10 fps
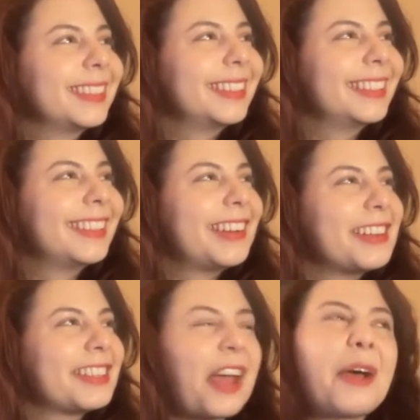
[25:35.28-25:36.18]
There's
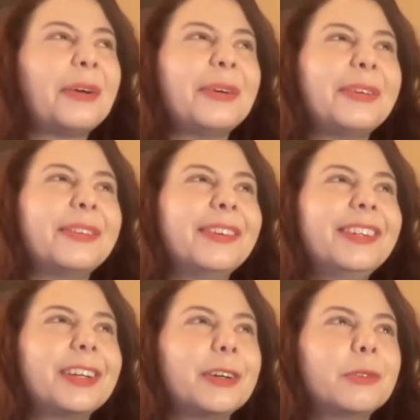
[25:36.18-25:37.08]
also,
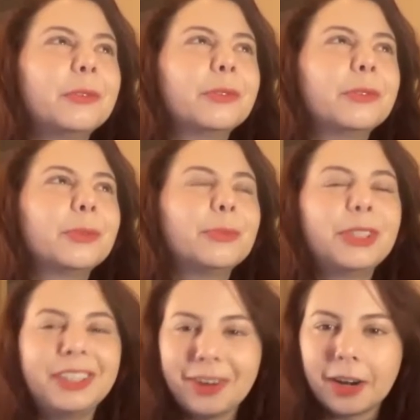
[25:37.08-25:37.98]
you know, some
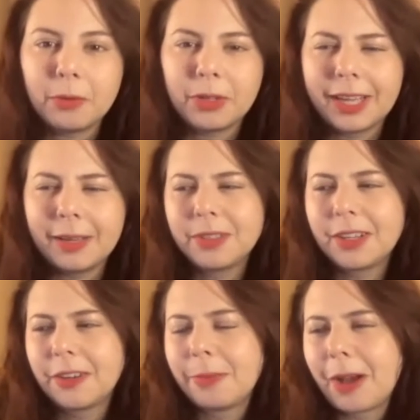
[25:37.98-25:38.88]
really incredible games that
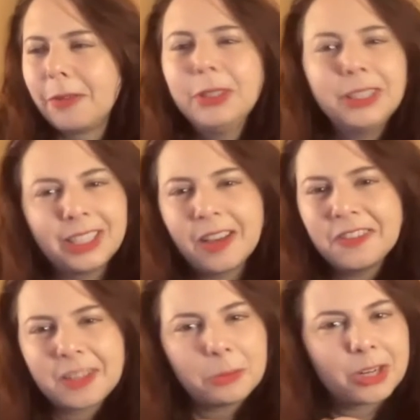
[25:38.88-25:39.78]
are about really tough
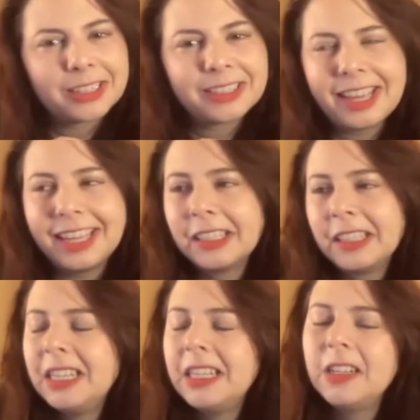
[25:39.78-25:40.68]
subjects like
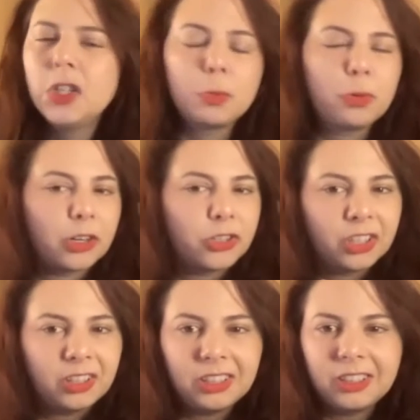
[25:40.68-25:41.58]

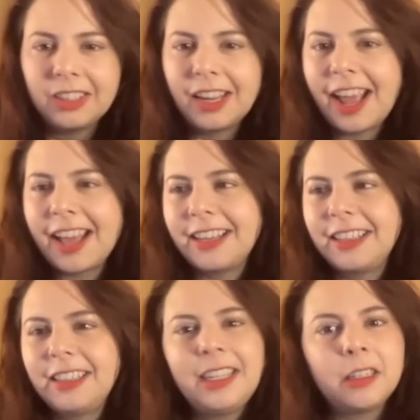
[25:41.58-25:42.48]
depression
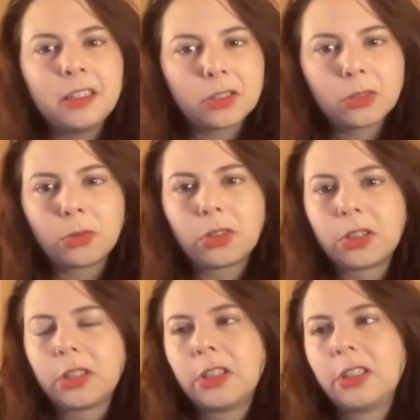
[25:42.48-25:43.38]
and eating
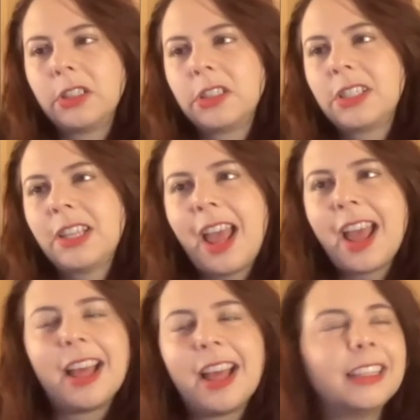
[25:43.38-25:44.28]
disorders.
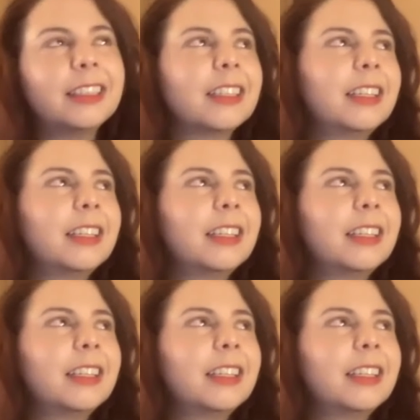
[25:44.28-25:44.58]
And